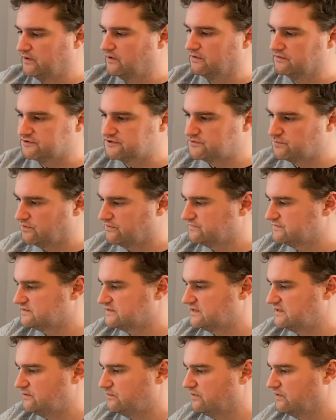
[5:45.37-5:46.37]
got
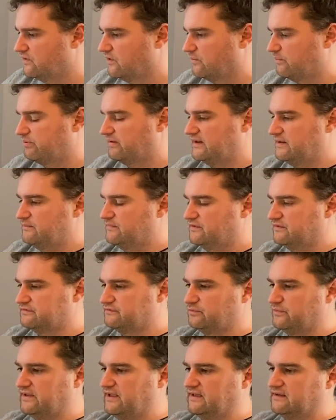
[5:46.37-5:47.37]
Swansea, we got
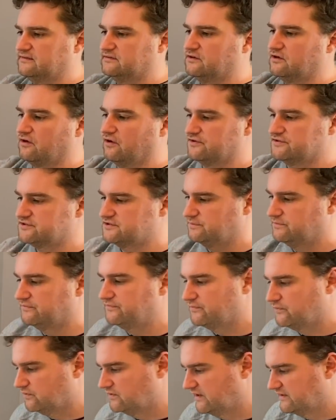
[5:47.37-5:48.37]
Plymouth, we had Gloucester
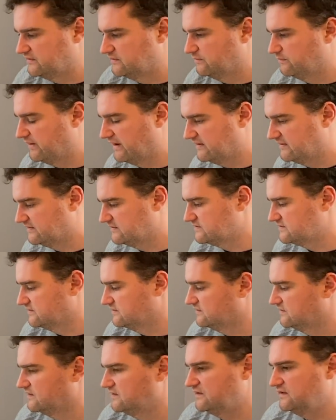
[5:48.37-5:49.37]
before, London,
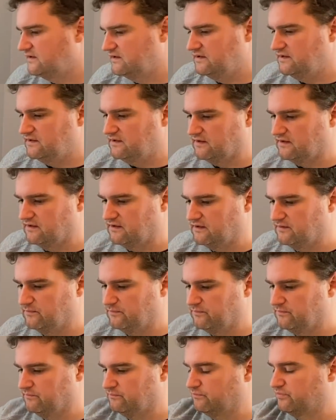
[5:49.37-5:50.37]
Paddington,
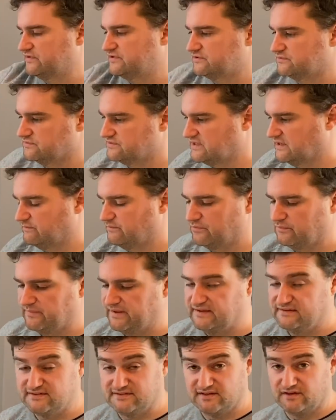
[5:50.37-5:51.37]
Bristol,
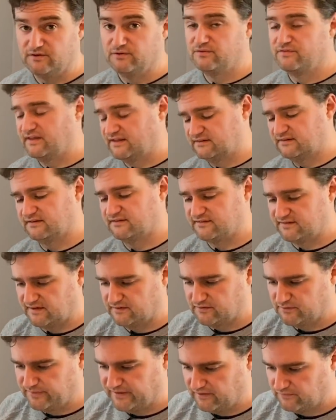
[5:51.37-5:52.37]
Templemead. So that does
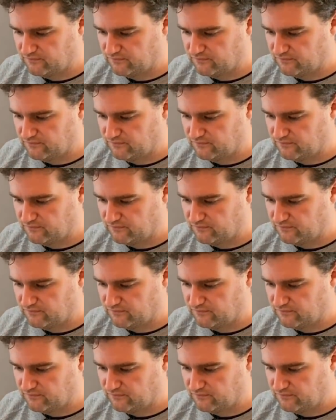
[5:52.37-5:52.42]
sound about